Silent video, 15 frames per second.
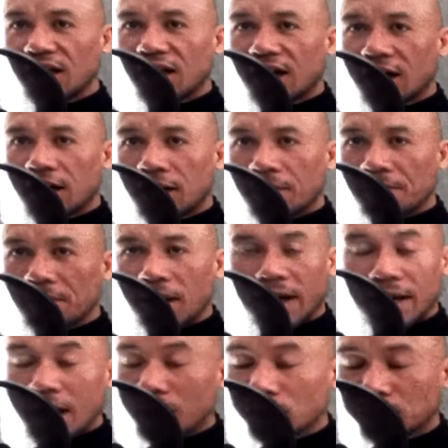Um,
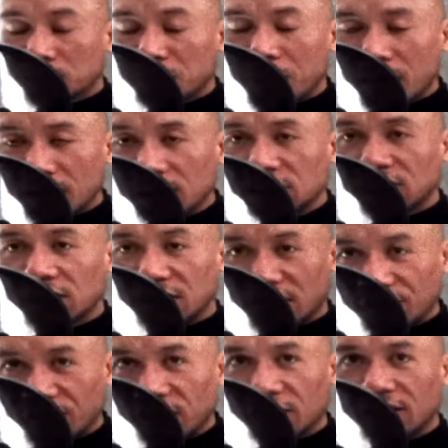like I was making
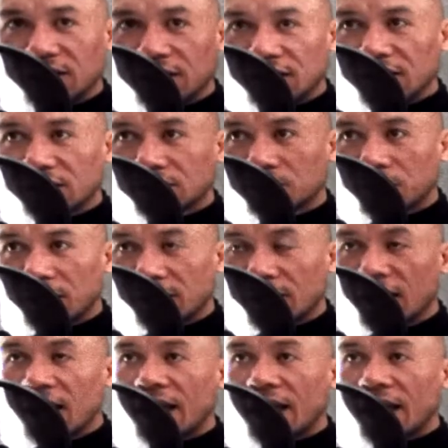significantly less money,